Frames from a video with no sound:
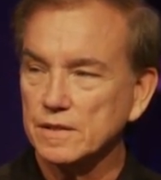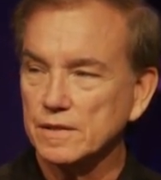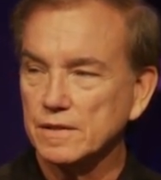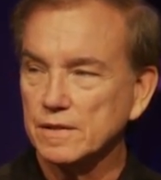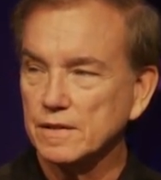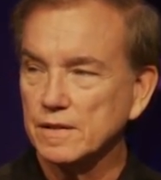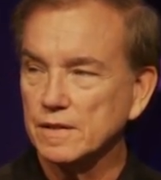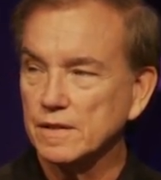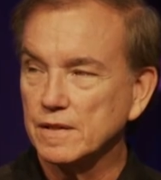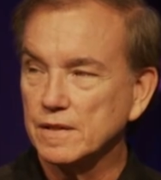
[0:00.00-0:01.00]

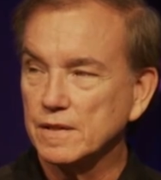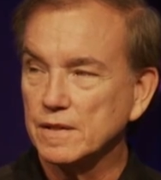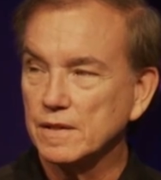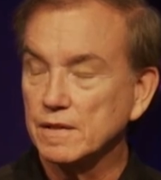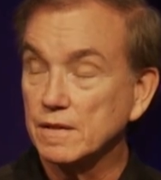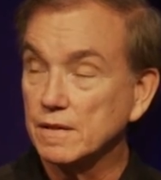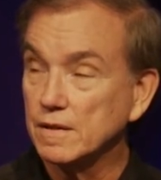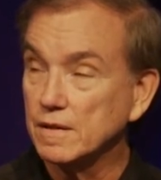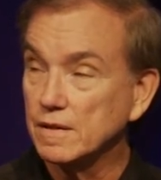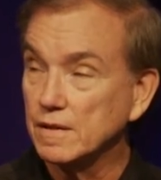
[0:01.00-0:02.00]

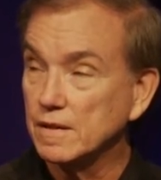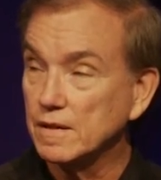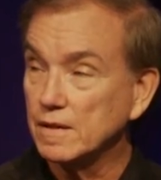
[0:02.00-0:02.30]
[no speech]